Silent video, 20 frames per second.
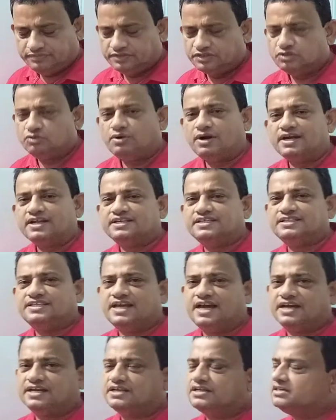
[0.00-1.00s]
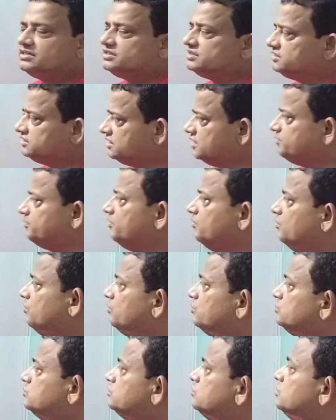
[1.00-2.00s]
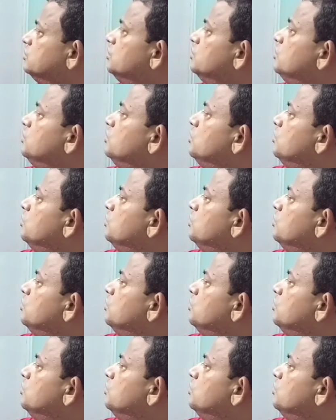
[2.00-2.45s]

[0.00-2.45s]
So what is that? Suppose